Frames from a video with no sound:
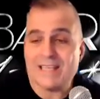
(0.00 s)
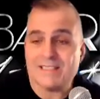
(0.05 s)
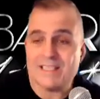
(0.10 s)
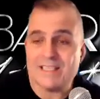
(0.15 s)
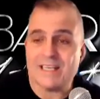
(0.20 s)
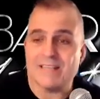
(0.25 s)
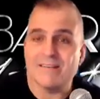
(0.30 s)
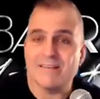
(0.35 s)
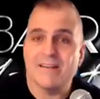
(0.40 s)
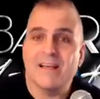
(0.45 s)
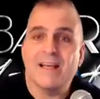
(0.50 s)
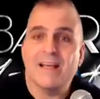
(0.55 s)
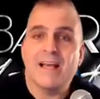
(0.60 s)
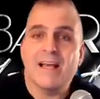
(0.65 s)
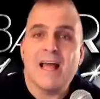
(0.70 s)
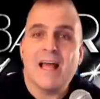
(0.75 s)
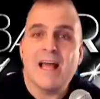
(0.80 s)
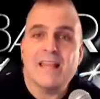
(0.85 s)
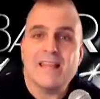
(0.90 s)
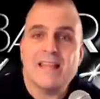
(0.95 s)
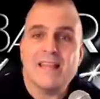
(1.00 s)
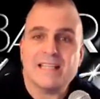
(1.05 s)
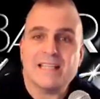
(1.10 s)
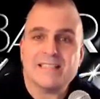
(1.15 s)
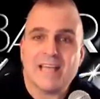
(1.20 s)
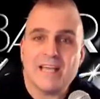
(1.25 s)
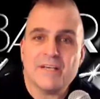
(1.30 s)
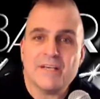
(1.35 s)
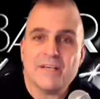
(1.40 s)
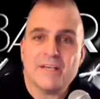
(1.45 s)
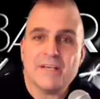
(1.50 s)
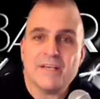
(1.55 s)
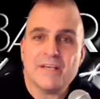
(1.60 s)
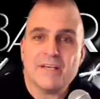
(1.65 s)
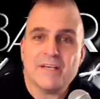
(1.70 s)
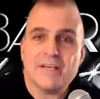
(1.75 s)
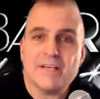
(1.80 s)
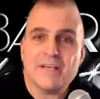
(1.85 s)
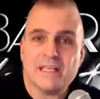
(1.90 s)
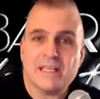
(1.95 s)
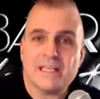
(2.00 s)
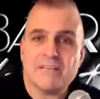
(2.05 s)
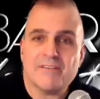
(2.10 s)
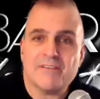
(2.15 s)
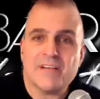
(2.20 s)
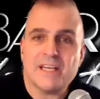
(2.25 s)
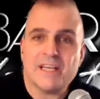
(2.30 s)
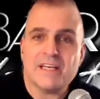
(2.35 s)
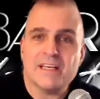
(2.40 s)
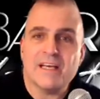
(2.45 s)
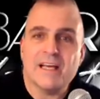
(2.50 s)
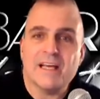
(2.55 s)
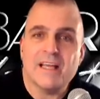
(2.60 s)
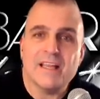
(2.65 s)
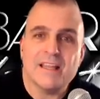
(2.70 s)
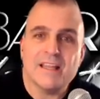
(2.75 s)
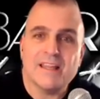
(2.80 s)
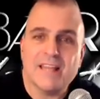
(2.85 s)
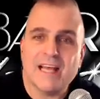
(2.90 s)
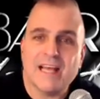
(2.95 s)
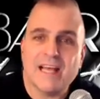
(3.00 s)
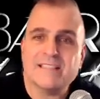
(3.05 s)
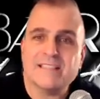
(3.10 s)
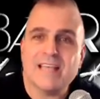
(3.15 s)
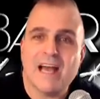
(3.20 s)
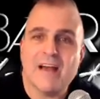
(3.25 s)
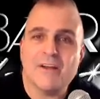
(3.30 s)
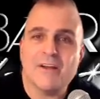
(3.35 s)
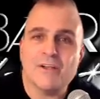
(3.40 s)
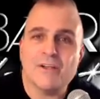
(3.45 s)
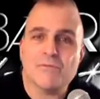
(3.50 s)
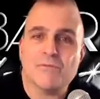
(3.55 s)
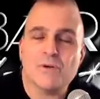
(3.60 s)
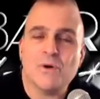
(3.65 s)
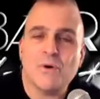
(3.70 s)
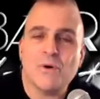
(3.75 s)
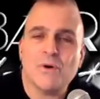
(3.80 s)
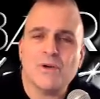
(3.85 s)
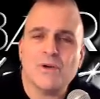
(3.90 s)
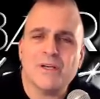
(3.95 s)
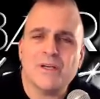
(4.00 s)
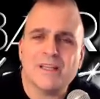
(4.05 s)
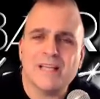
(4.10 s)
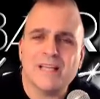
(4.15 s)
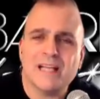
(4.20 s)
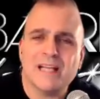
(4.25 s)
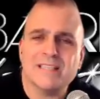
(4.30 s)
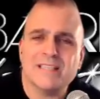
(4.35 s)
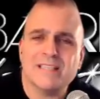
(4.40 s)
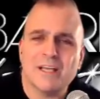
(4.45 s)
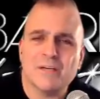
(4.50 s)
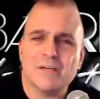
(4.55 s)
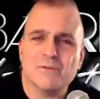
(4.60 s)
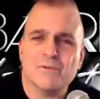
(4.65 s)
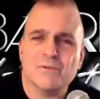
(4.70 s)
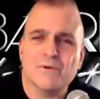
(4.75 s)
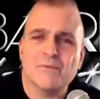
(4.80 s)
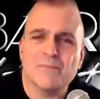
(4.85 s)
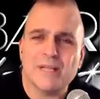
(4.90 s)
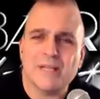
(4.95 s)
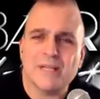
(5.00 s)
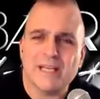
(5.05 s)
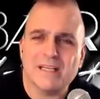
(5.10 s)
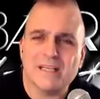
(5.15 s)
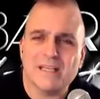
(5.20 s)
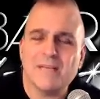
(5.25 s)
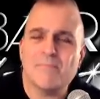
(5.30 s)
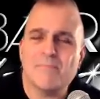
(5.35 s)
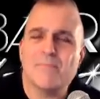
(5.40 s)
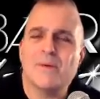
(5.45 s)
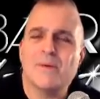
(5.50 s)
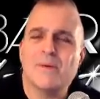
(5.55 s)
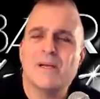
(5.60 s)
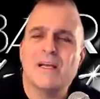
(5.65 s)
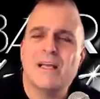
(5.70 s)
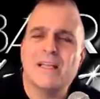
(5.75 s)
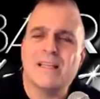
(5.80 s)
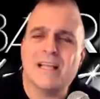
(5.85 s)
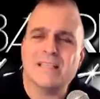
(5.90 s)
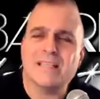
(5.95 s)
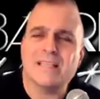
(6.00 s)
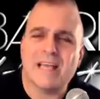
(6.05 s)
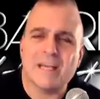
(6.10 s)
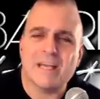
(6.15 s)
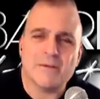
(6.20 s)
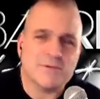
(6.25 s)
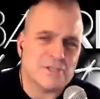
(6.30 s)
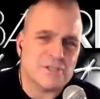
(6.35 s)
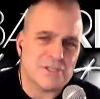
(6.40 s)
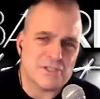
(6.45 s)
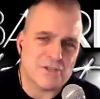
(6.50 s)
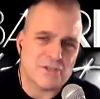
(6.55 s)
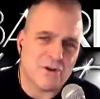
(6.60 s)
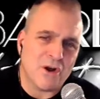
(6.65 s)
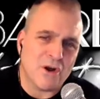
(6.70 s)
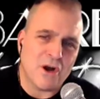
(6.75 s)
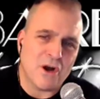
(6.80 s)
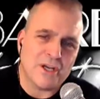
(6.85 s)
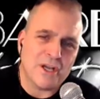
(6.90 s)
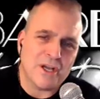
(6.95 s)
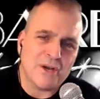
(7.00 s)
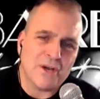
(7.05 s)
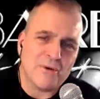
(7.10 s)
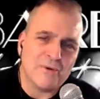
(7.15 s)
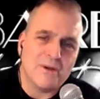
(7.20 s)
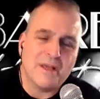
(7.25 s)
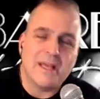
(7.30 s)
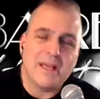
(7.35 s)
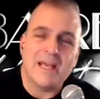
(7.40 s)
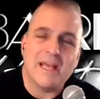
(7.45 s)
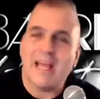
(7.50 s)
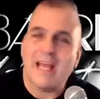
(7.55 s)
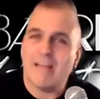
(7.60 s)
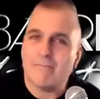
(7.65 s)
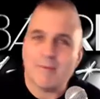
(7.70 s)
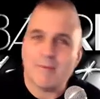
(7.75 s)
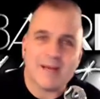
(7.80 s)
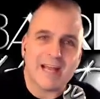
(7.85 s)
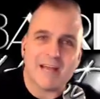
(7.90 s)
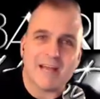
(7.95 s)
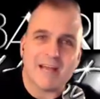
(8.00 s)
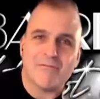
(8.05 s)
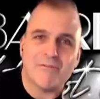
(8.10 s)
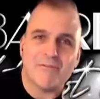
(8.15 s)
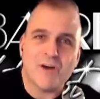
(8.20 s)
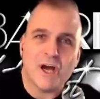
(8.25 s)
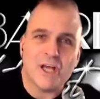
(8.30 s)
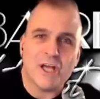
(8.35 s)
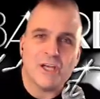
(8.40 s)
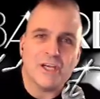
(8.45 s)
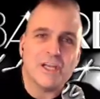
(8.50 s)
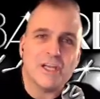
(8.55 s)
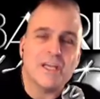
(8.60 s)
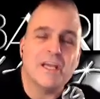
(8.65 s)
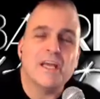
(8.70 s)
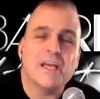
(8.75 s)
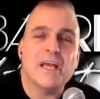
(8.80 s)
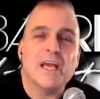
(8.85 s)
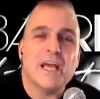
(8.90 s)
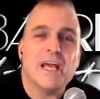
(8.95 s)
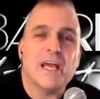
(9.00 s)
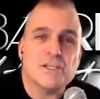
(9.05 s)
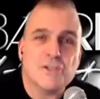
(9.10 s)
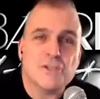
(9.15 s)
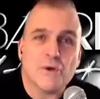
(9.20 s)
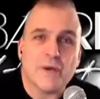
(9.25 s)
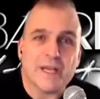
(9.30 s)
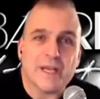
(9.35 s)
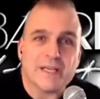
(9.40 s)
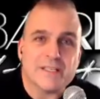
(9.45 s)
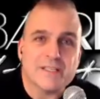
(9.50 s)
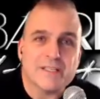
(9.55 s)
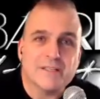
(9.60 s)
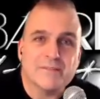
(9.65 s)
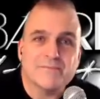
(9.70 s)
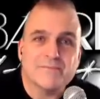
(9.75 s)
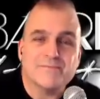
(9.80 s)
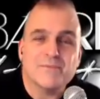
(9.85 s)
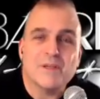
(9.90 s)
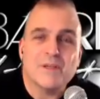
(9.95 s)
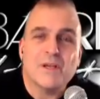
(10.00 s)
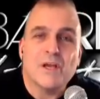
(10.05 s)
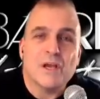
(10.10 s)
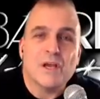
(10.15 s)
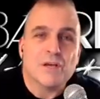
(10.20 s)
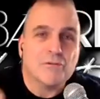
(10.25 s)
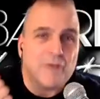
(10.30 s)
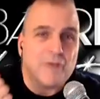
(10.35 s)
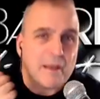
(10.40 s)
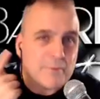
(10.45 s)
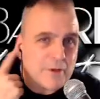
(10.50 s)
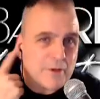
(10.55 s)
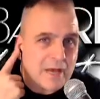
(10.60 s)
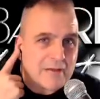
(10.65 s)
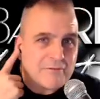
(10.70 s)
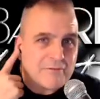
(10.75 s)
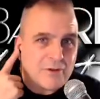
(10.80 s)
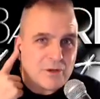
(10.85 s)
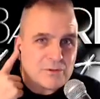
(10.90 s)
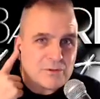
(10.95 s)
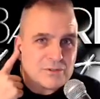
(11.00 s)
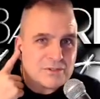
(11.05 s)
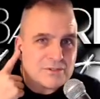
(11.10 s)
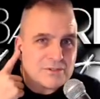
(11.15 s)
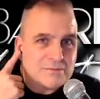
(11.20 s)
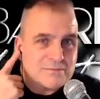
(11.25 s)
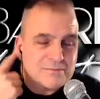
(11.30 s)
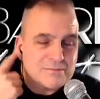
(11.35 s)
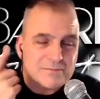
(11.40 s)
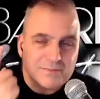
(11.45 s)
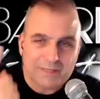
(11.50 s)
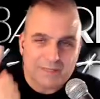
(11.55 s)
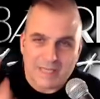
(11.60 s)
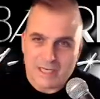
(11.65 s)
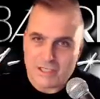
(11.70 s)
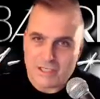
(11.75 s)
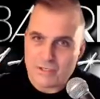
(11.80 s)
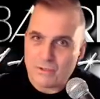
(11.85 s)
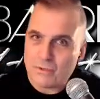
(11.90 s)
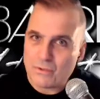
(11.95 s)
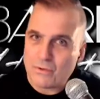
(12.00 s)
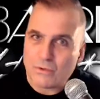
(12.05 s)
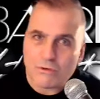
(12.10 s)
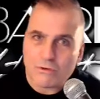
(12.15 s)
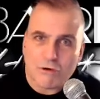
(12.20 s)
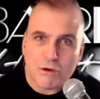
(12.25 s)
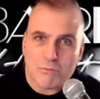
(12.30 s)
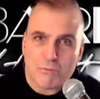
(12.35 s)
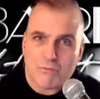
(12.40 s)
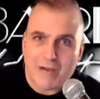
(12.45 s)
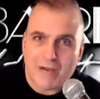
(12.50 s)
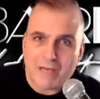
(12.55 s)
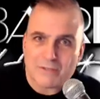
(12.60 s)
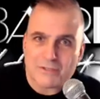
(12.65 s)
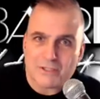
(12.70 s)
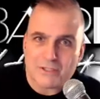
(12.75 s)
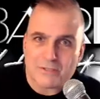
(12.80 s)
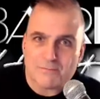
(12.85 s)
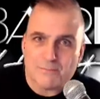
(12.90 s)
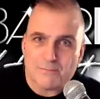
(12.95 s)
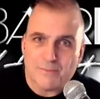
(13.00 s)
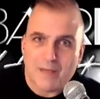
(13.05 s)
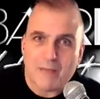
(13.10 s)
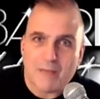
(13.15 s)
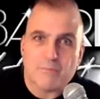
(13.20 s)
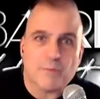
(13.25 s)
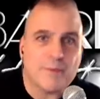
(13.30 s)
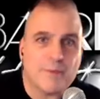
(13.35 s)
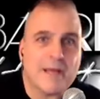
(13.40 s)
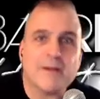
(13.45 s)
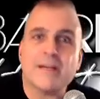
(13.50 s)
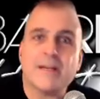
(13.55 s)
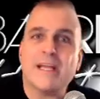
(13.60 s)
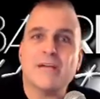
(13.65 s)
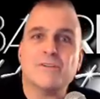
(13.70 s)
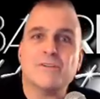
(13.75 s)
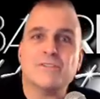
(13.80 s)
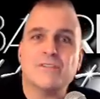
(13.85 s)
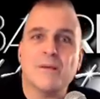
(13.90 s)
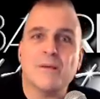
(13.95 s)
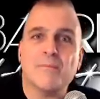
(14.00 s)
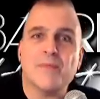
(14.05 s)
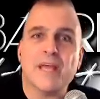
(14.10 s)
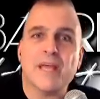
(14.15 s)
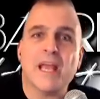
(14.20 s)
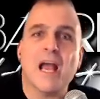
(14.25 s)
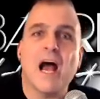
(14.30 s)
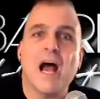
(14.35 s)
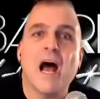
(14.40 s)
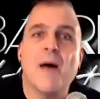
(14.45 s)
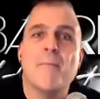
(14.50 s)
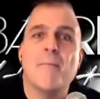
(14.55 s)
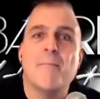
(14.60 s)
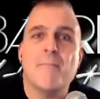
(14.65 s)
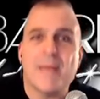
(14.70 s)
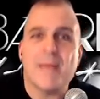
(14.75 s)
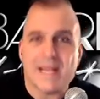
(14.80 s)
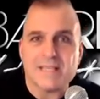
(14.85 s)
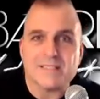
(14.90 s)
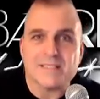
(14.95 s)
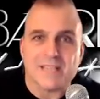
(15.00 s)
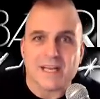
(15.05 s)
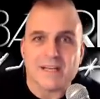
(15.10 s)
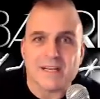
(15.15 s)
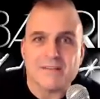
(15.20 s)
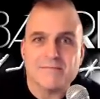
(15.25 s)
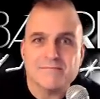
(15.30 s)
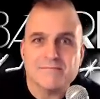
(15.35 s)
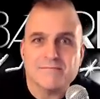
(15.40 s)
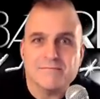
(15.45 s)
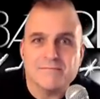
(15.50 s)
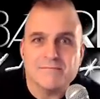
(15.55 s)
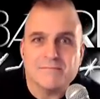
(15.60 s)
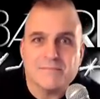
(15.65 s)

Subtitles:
And that's it. That's how you connect with Cleanfeed. That's how you record. That's how you play a clip. That's how you adjust your audio. Everybody have fun. Enjoy it. Grab your headphones, get your Google Chrome browser, and prepare to hear something amazing.